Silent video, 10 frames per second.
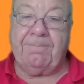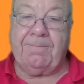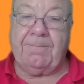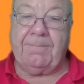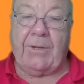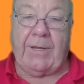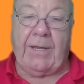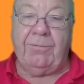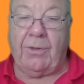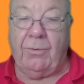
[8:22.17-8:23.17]
okay,
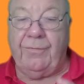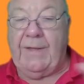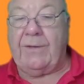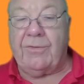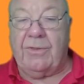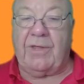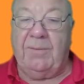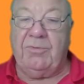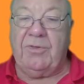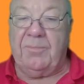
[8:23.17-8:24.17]
so that's the same
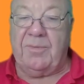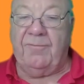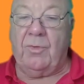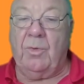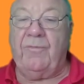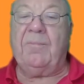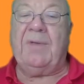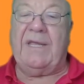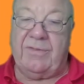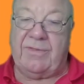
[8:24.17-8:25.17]
symptom for all of them,
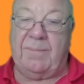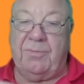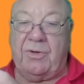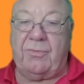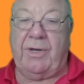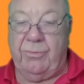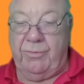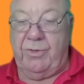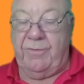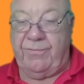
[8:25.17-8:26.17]
except that cranial
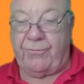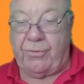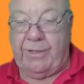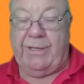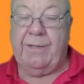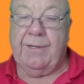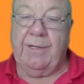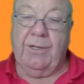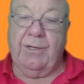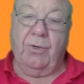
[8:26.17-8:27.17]
nerve 3
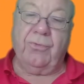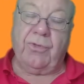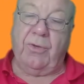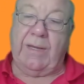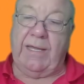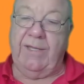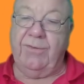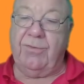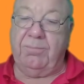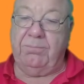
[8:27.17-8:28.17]
also
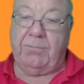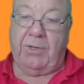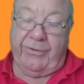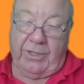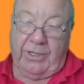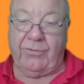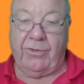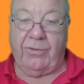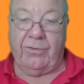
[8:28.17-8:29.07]
has myodriasis.